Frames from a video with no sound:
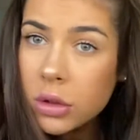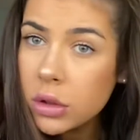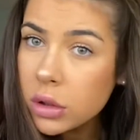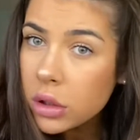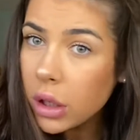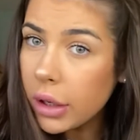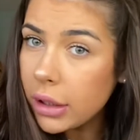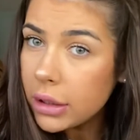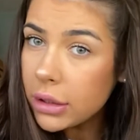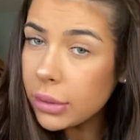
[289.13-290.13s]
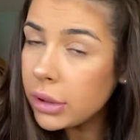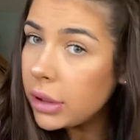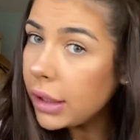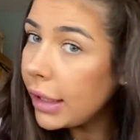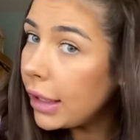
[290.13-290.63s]
So this is one
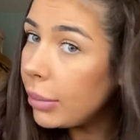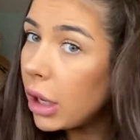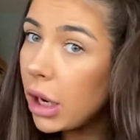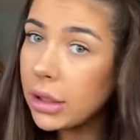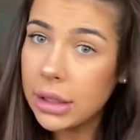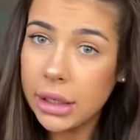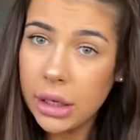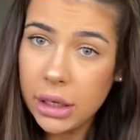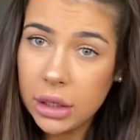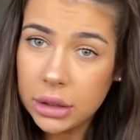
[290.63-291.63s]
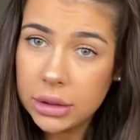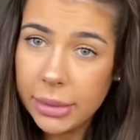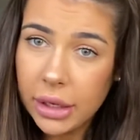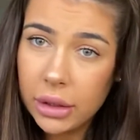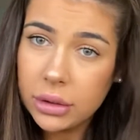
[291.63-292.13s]
of the key parts. I know it looks a
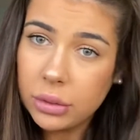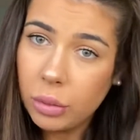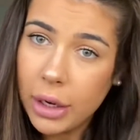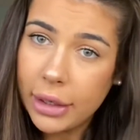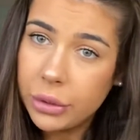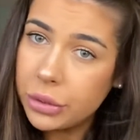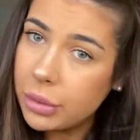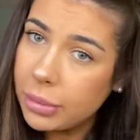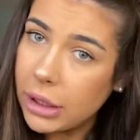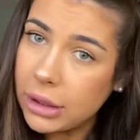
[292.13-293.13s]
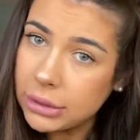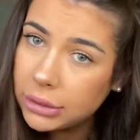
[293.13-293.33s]
bit wild, but